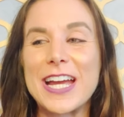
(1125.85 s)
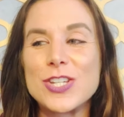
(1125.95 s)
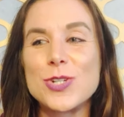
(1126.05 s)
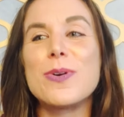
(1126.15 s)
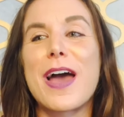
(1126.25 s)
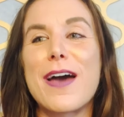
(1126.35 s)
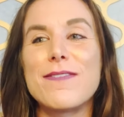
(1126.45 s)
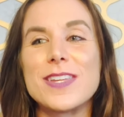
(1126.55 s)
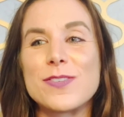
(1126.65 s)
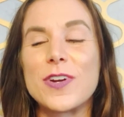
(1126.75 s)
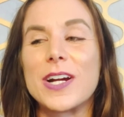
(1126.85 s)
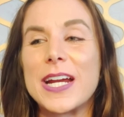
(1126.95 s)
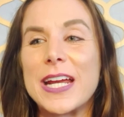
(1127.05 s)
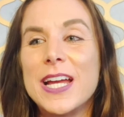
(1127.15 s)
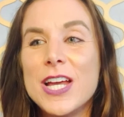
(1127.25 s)
i do have this
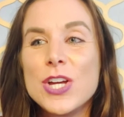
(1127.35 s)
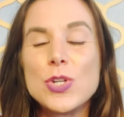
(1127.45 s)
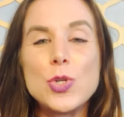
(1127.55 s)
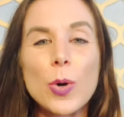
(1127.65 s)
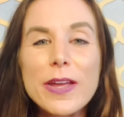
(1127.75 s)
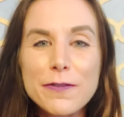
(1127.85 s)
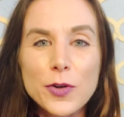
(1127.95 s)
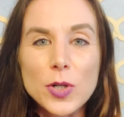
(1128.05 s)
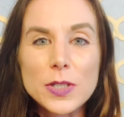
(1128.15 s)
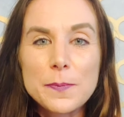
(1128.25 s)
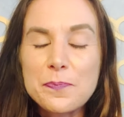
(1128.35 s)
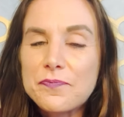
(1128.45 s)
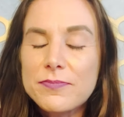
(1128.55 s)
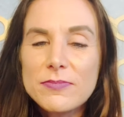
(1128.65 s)
very joyful